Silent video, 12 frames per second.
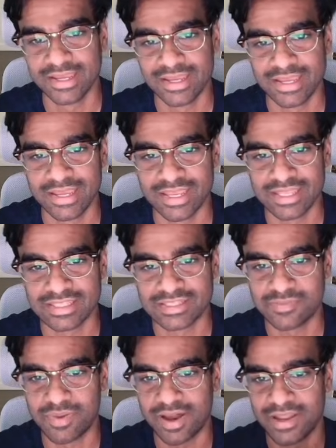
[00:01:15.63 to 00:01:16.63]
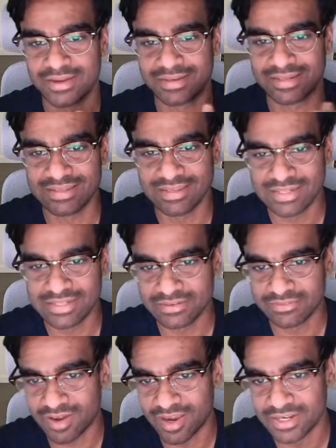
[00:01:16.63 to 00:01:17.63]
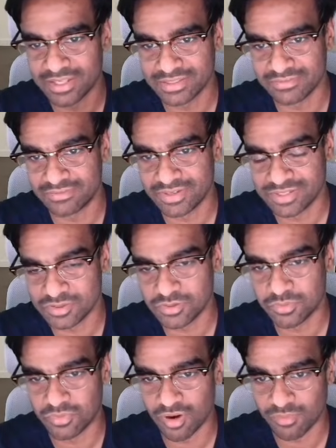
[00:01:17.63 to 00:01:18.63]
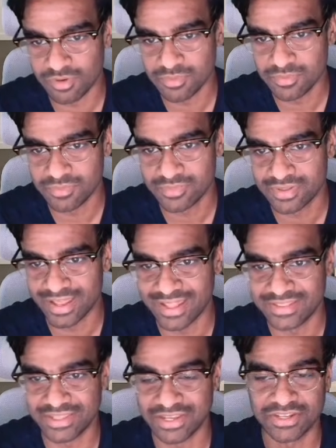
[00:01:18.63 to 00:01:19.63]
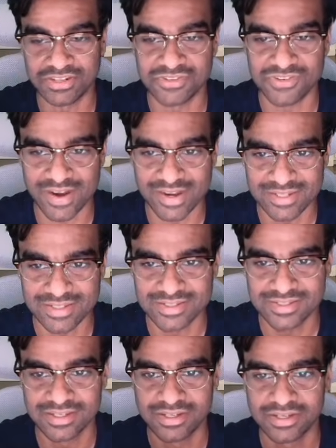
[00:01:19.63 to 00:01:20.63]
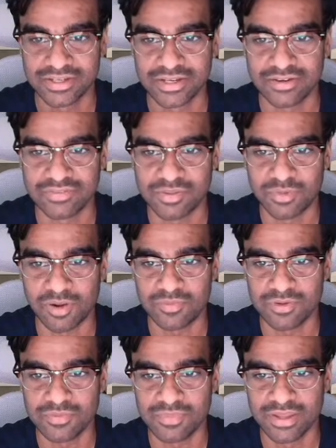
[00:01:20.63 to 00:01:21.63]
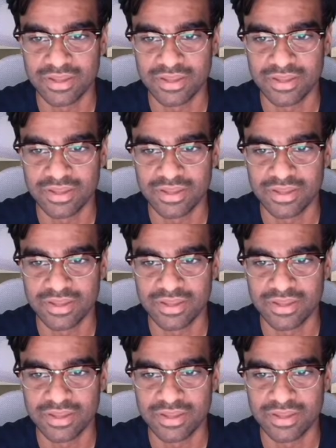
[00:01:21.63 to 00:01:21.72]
is by clearly defining the physical problem and the constraints of the problem,